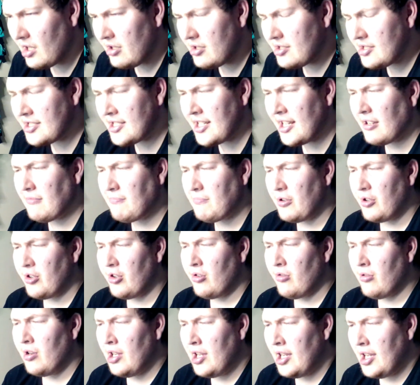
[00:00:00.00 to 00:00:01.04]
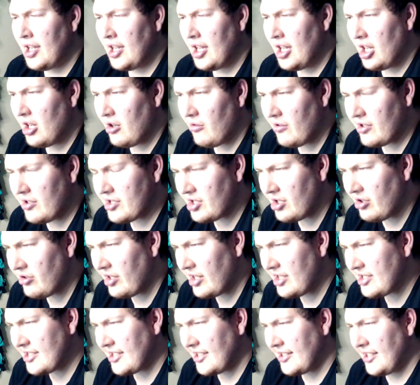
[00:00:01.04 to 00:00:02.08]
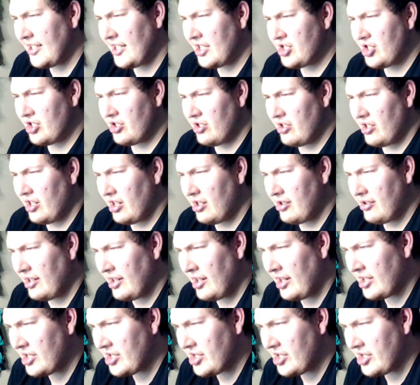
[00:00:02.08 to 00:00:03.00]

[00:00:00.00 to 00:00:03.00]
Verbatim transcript: Xian Pu was known as the legendary